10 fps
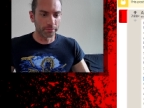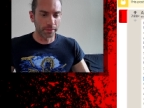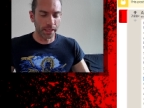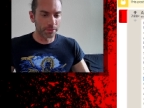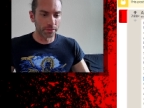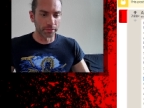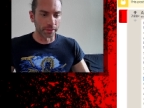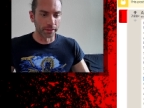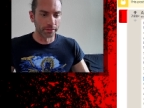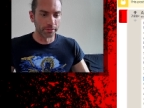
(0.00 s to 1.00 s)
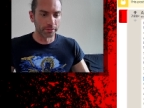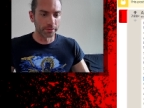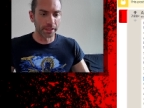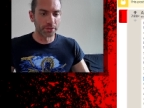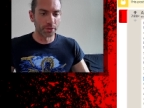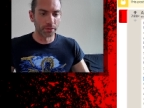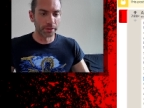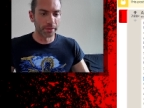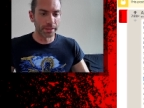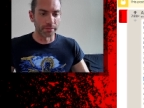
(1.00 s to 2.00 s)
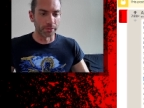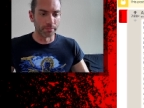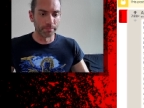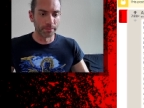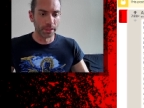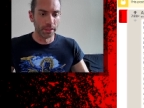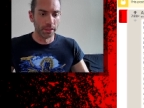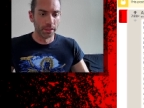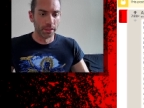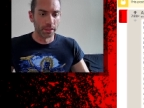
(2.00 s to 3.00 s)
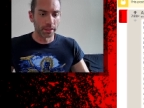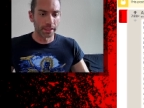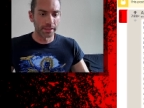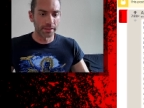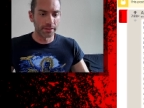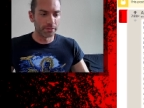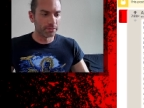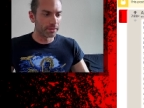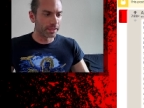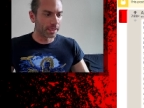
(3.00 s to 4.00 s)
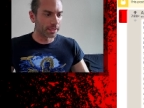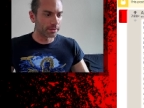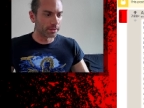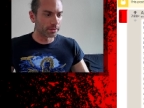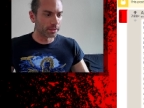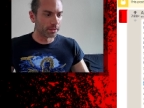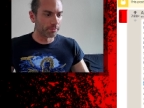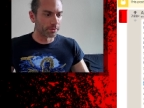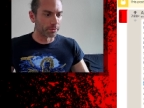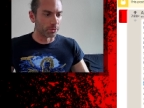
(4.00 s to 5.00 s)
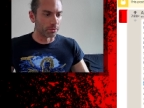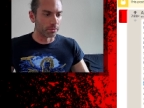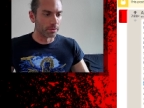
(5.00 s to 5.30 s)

Absolutely. That's totally reasonable. I still get uncomfortable,